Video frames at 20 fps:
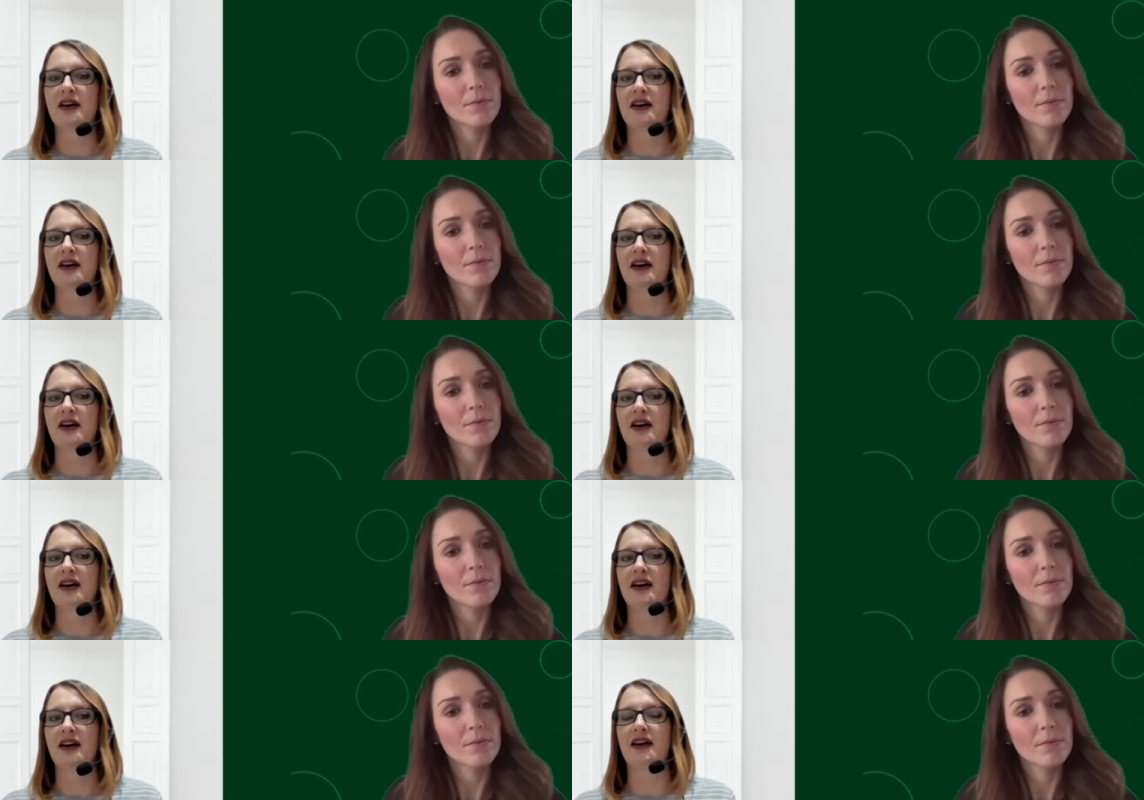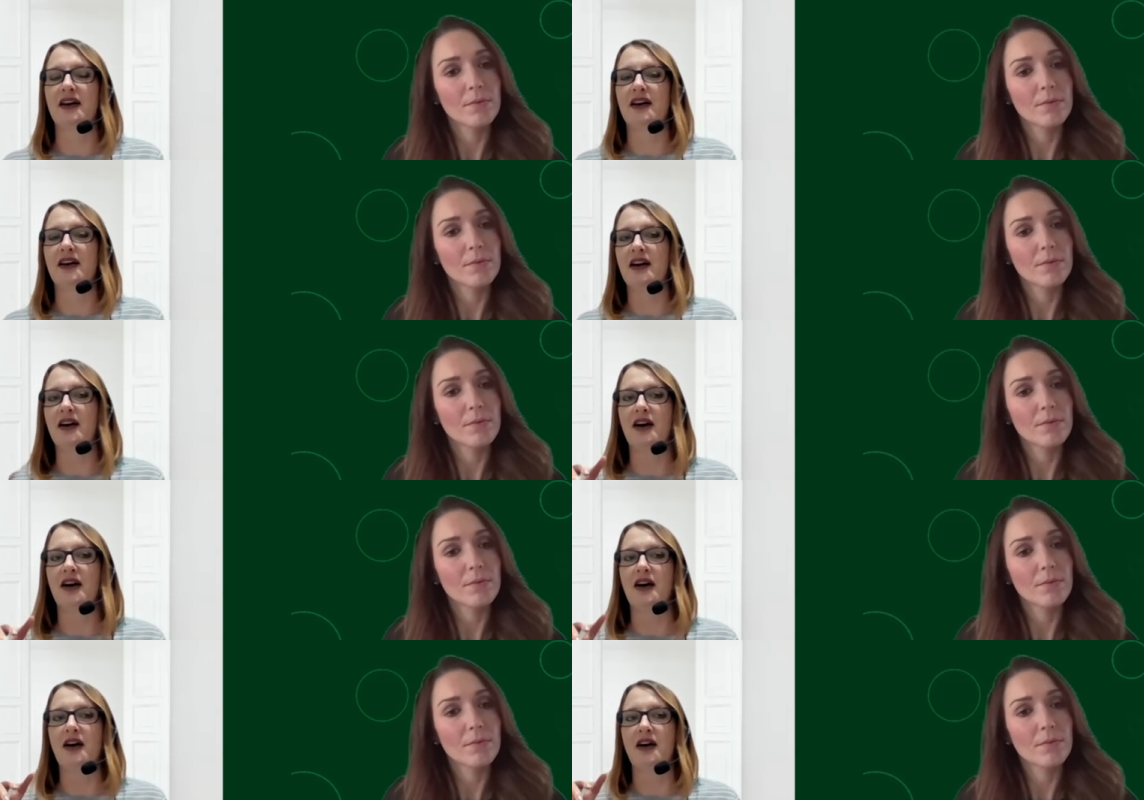Speaker 1: Uh,
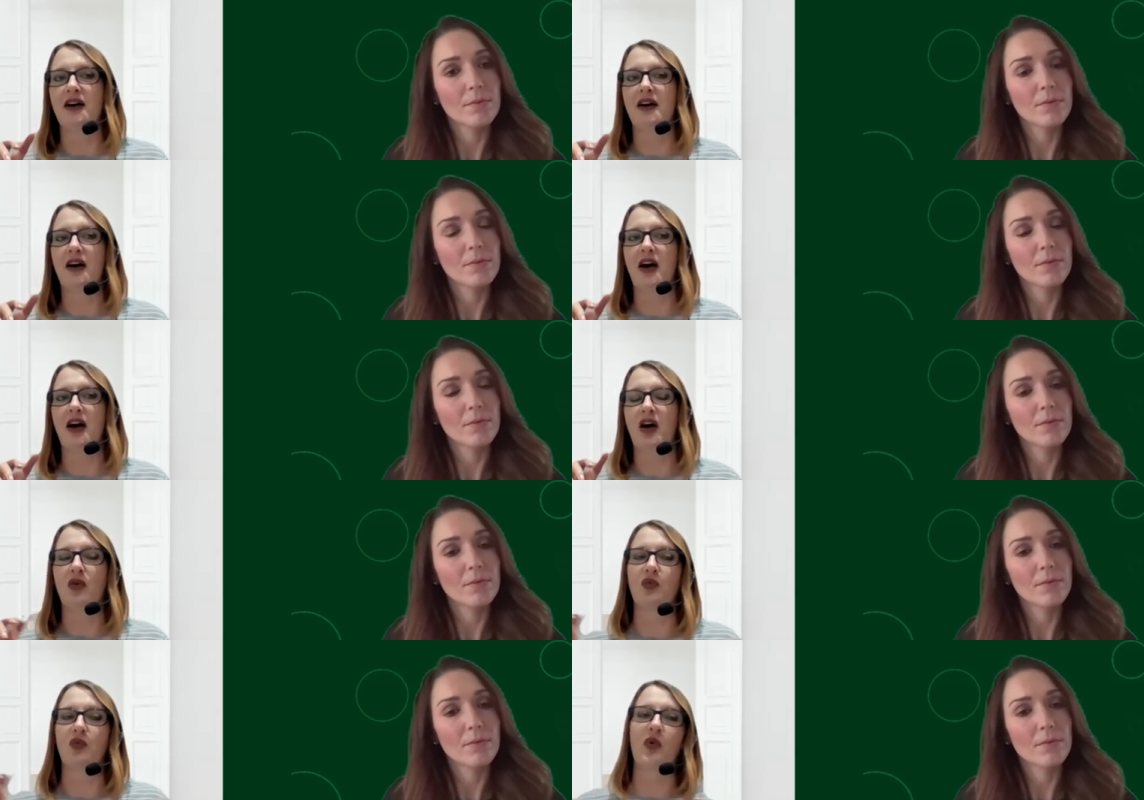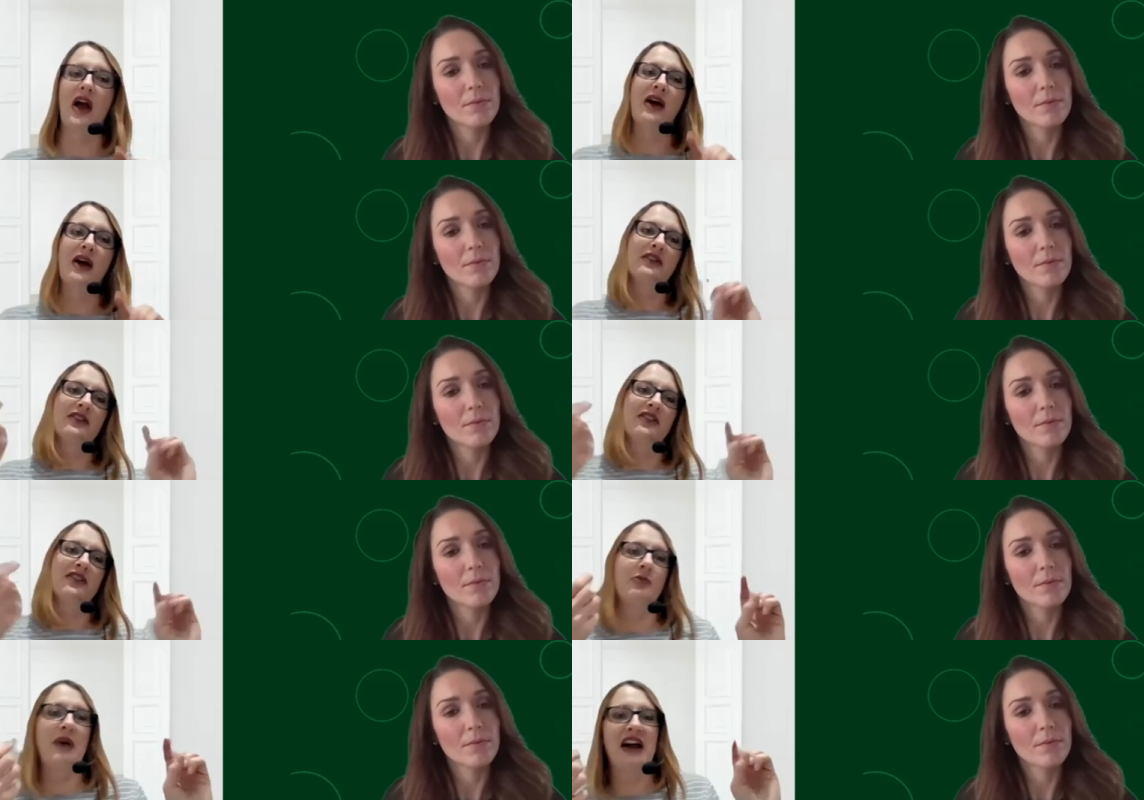
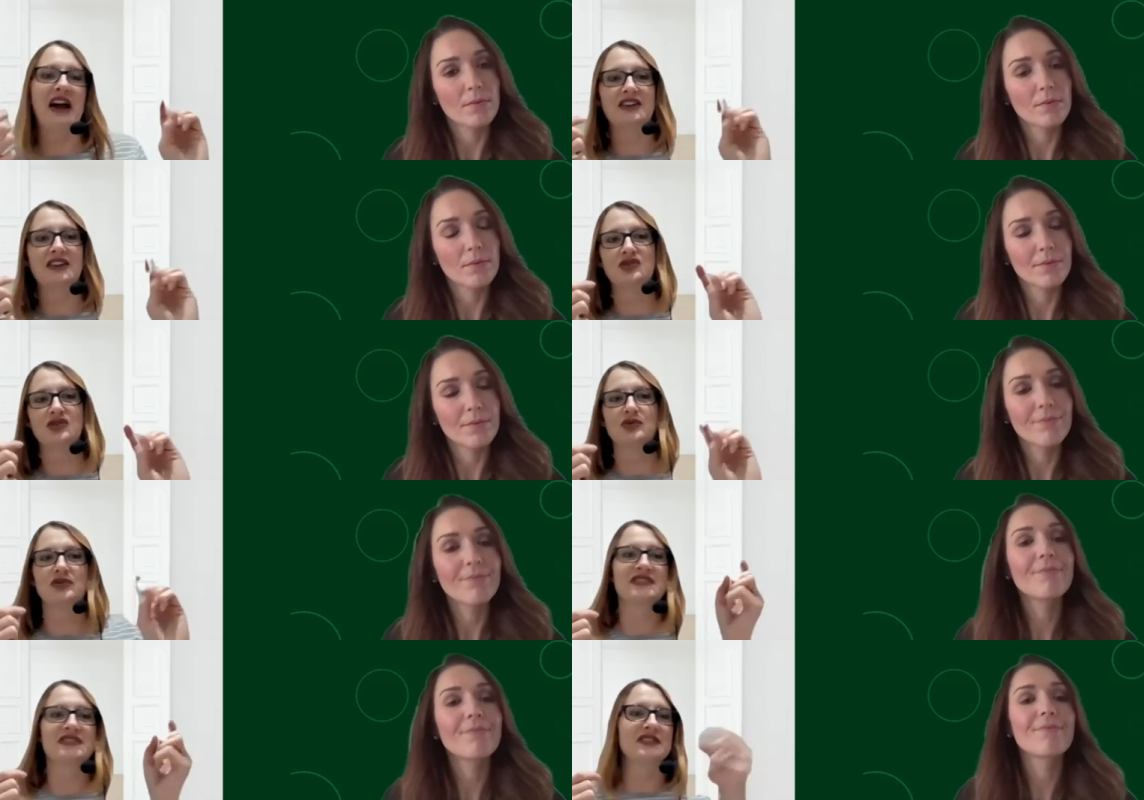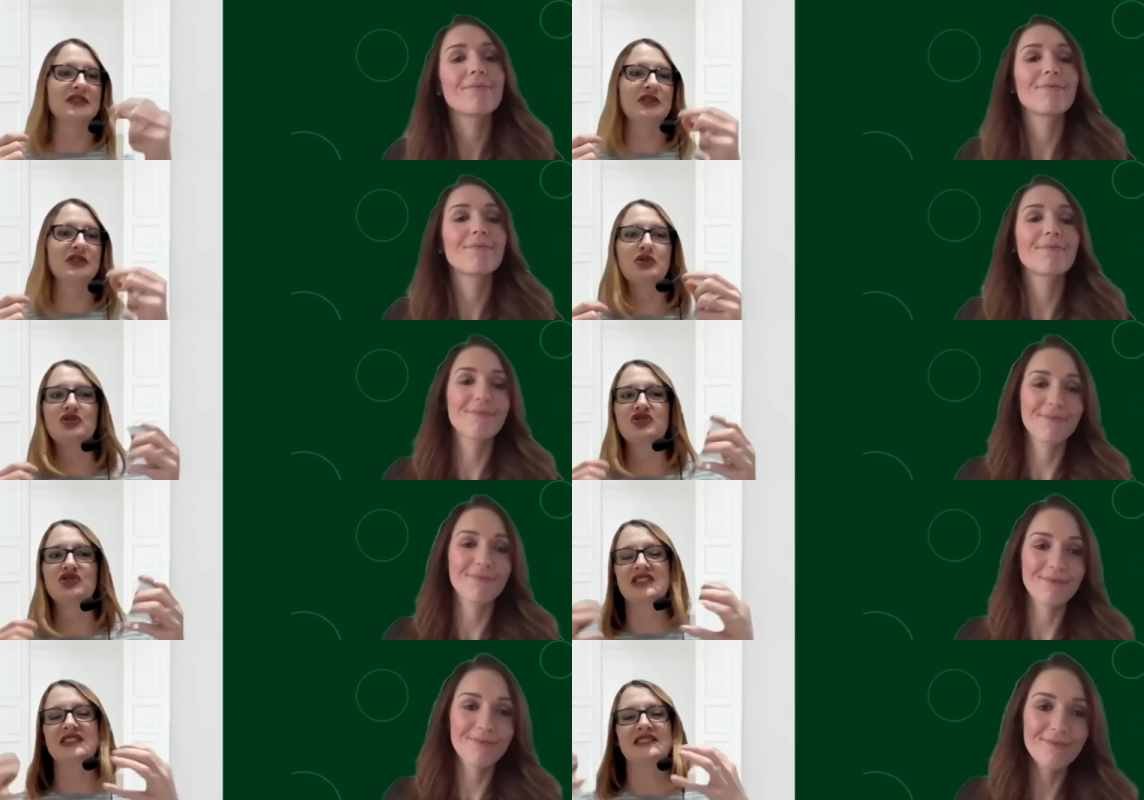round the back door
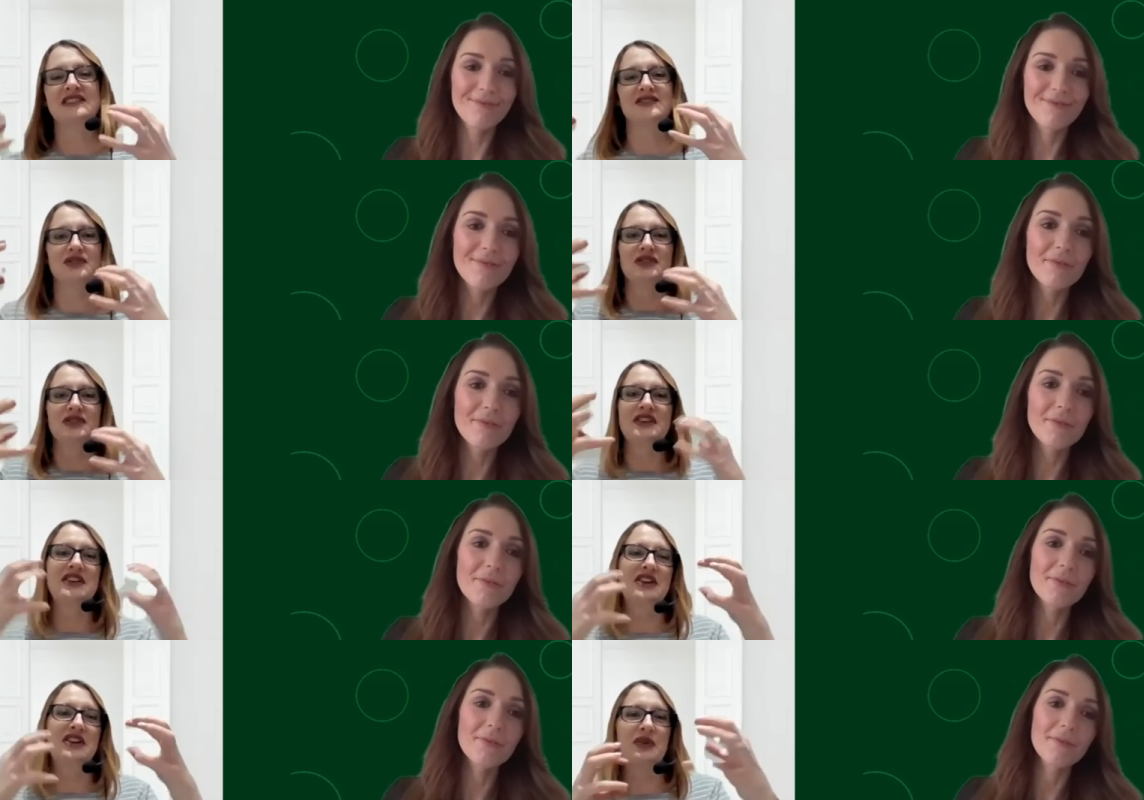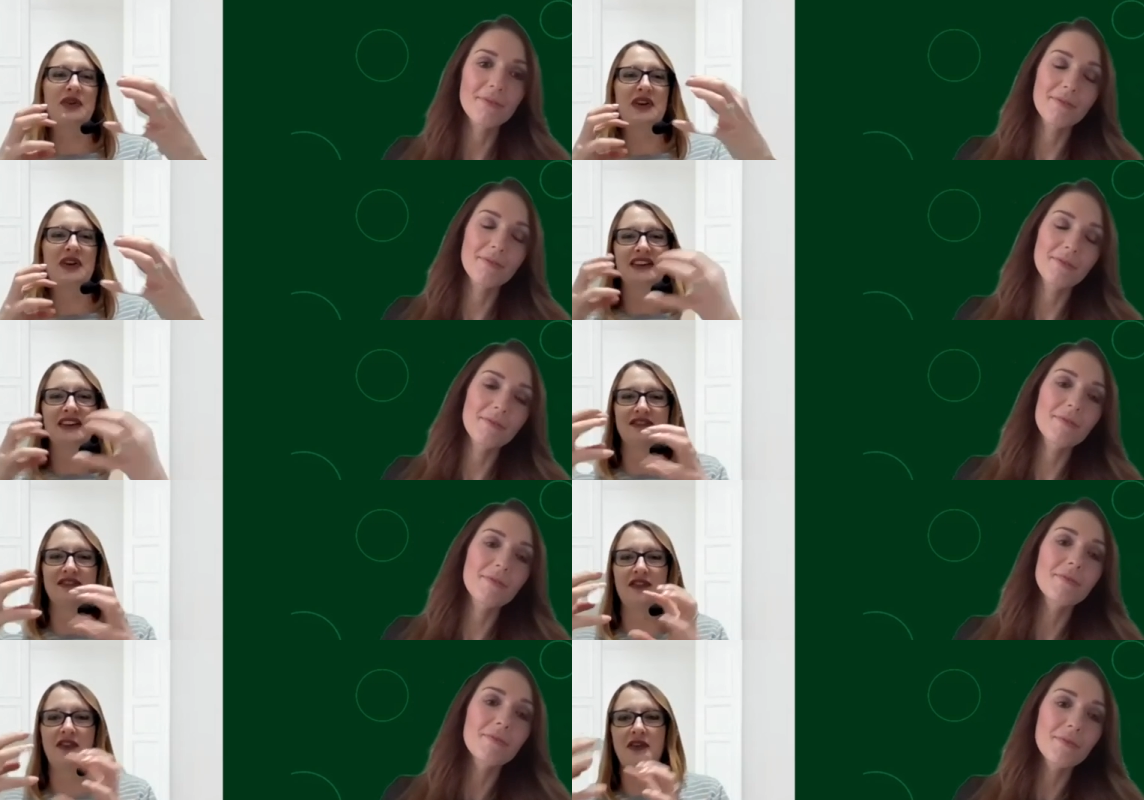solutions or you know
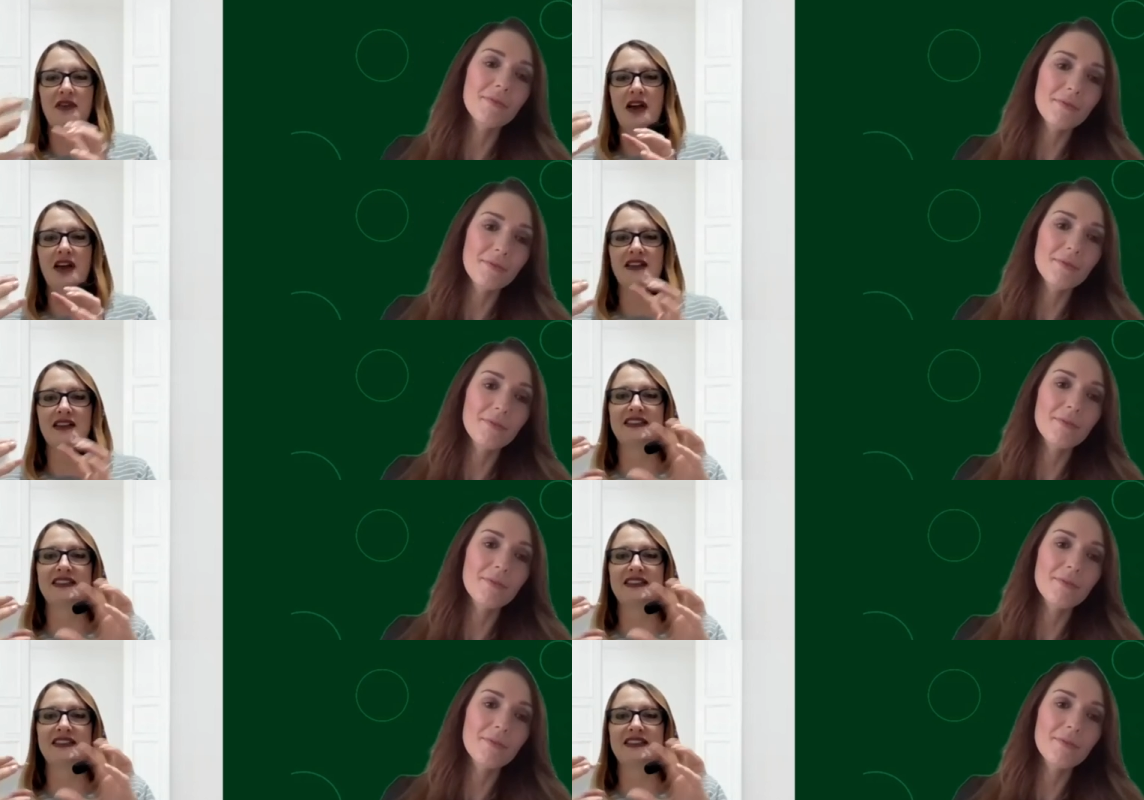kind of uh,